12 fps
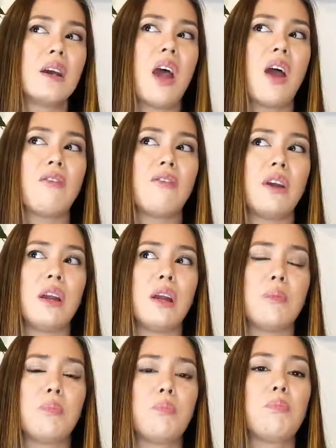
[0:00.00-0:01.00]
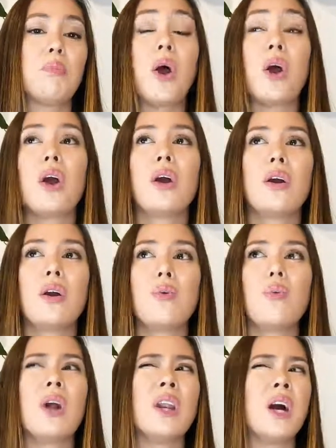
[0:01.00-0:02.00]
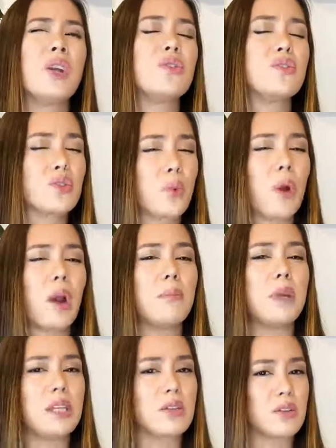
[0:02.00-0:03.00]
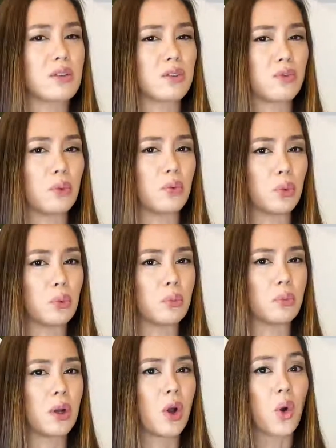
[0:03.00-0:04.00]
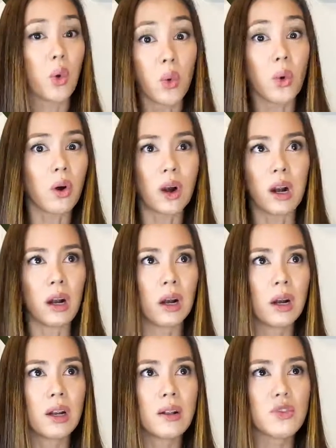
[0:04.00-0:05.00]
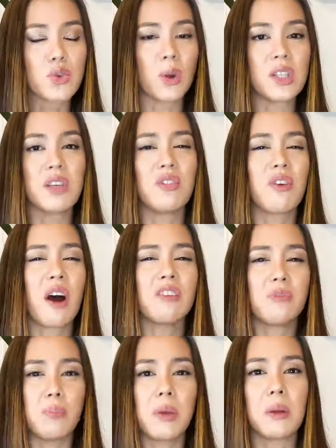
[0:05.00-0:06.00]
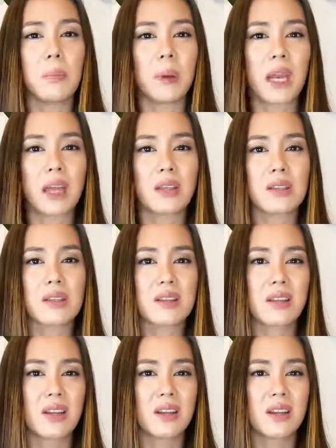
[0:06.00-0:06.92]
per 100 square meters of a room, or 25 big plants.